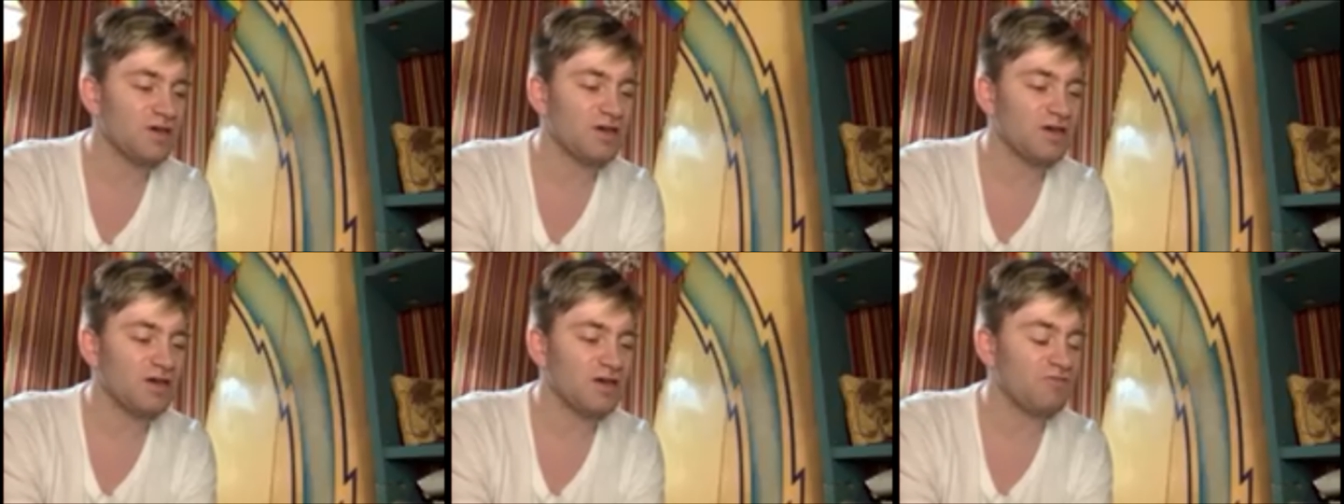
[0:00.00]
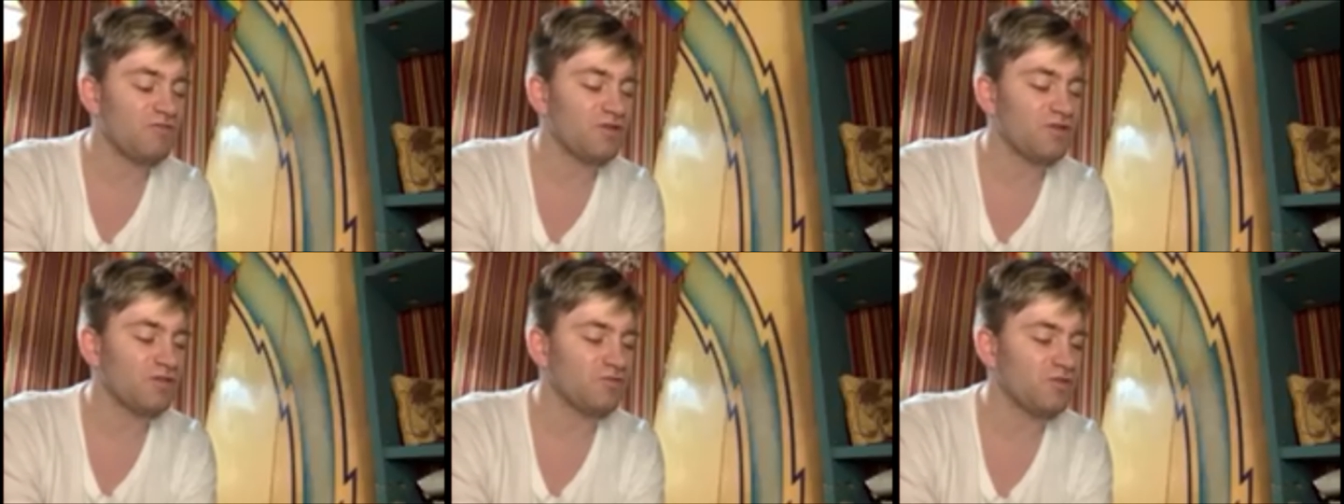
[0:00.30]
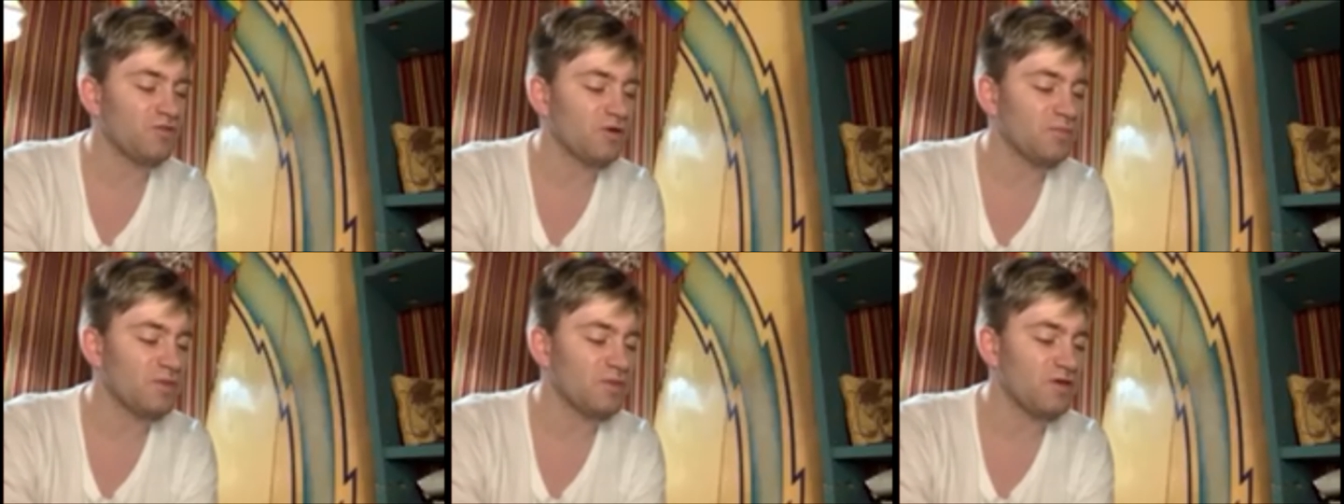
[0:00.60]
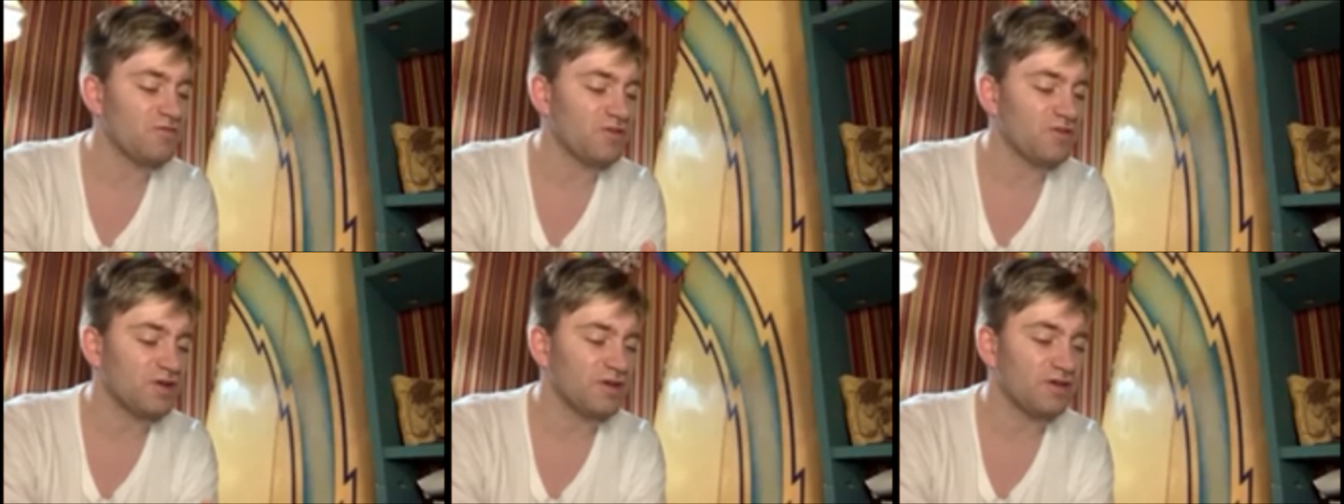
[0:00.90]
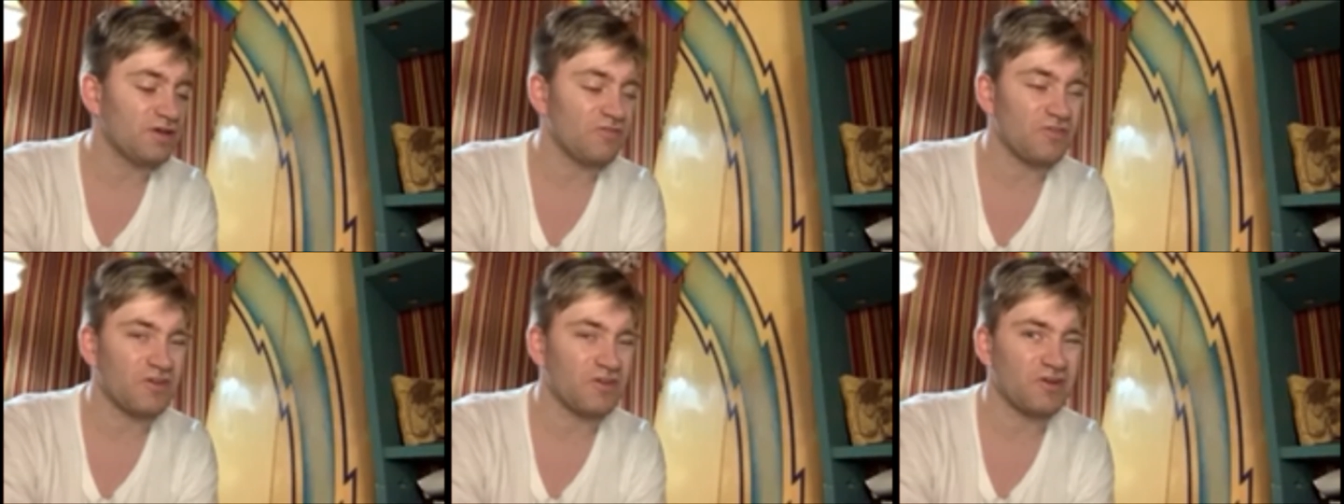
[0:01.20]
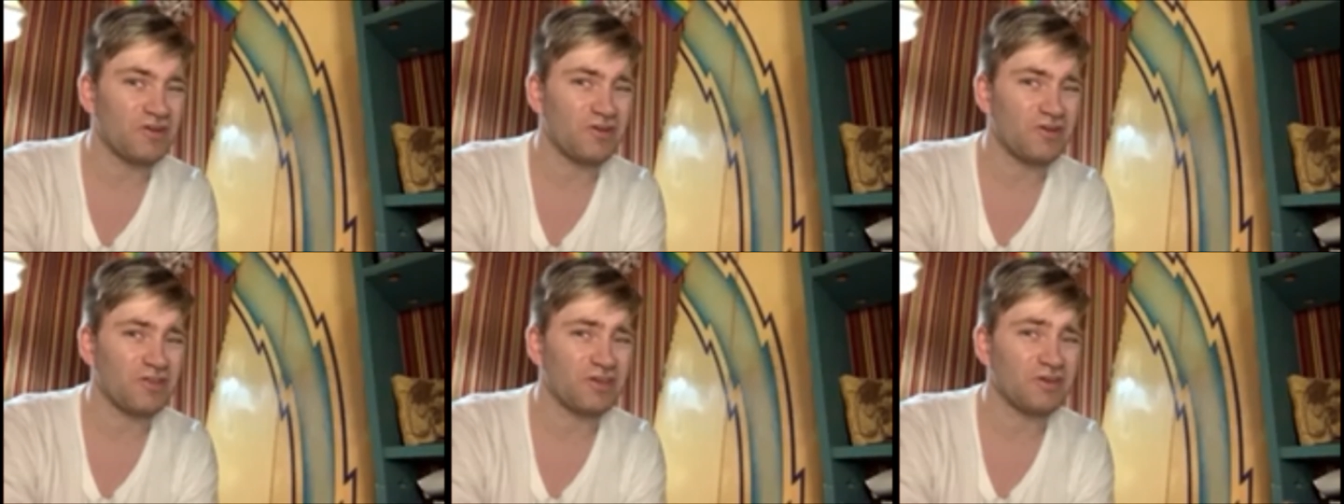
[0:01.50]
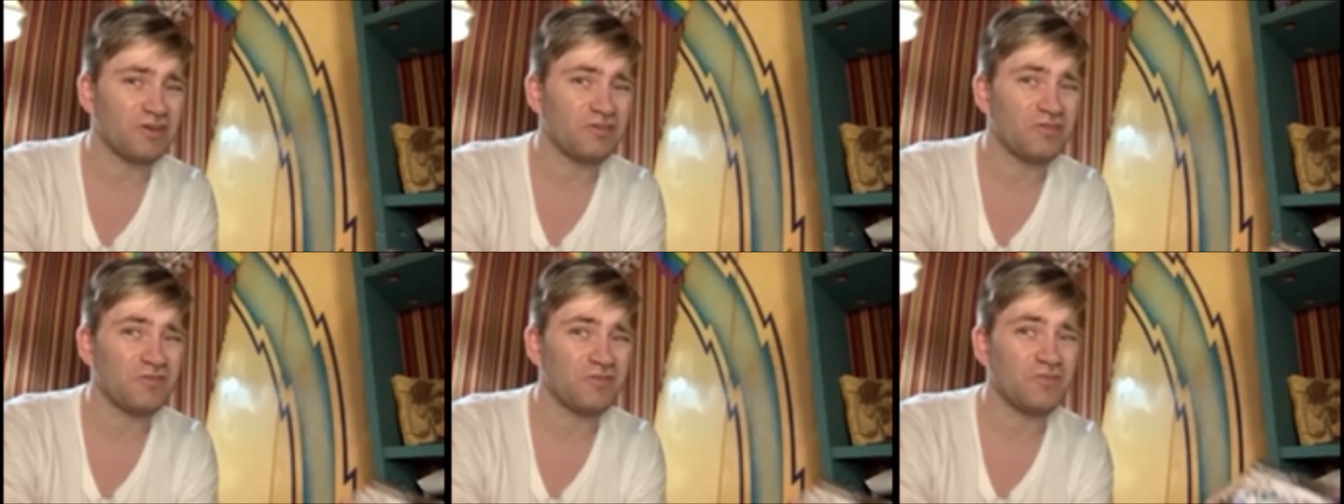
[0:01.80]
from the film,
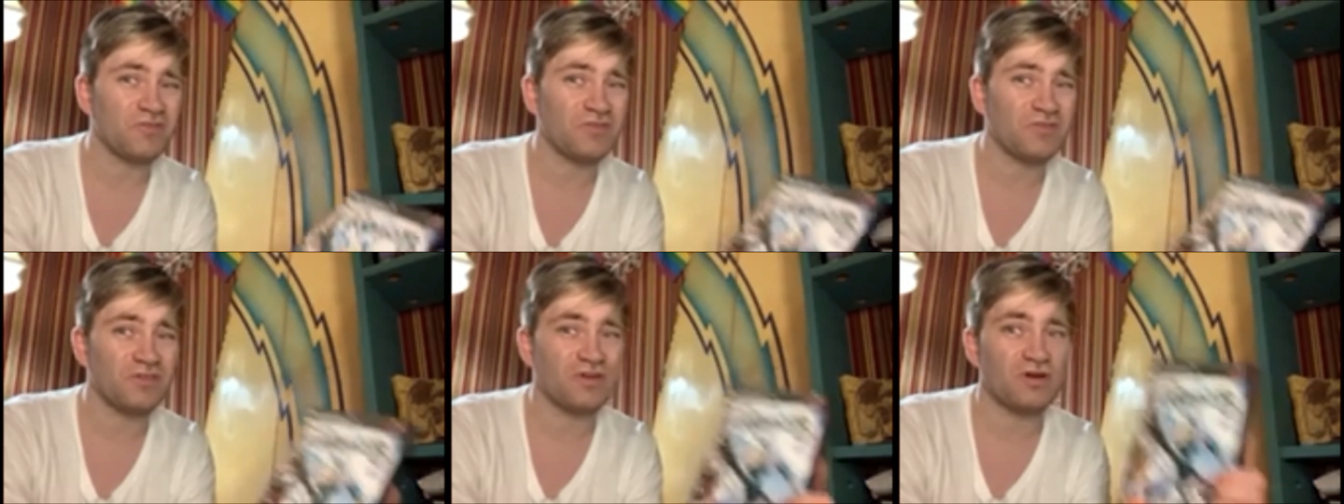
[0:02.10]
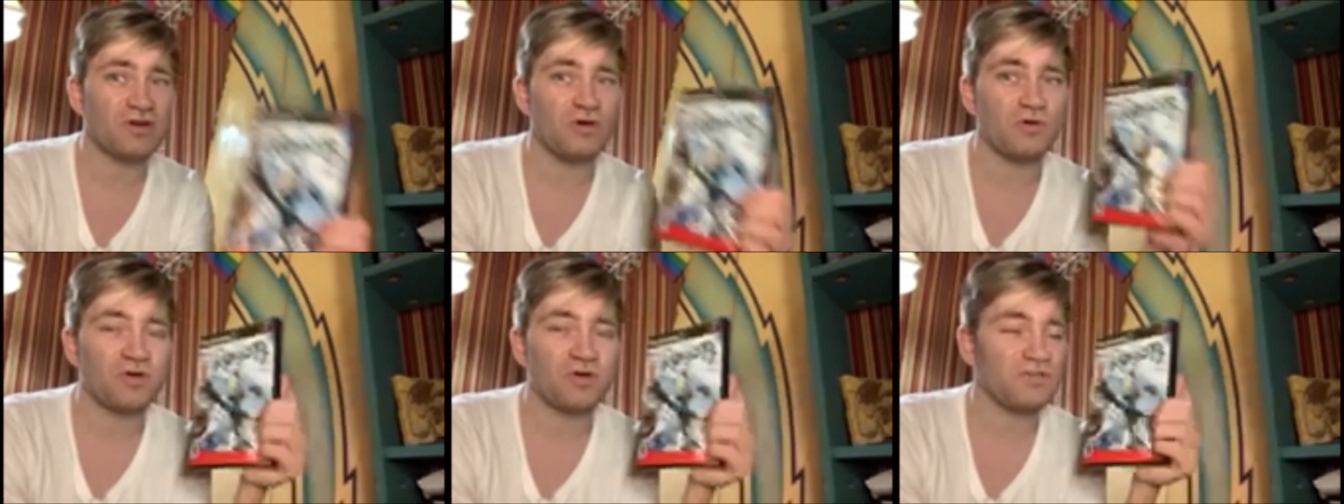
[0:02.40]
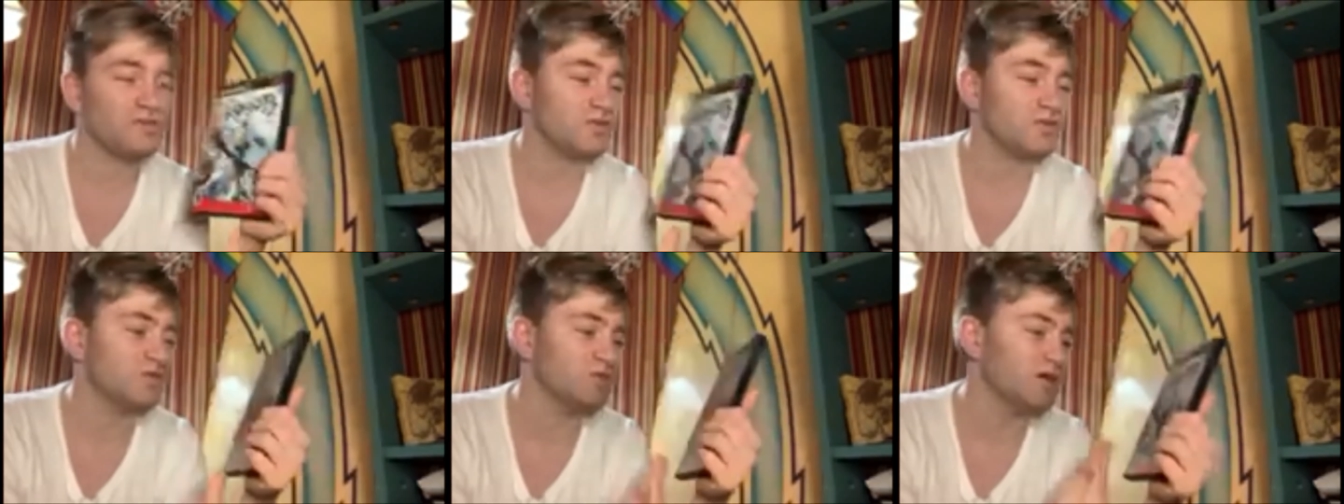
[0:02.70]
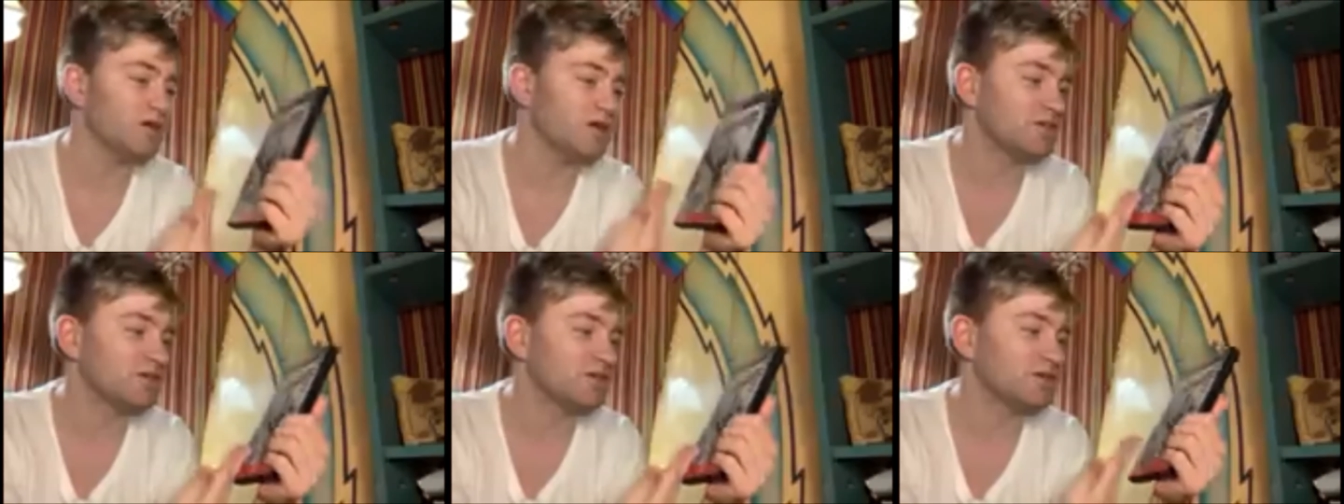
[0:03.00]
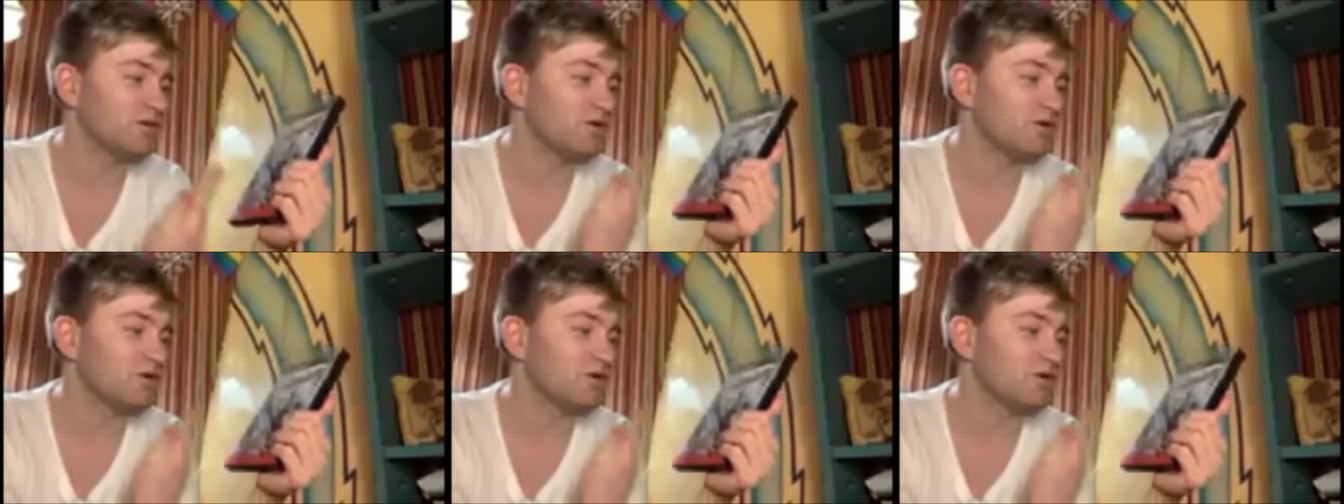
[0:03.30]
or if you like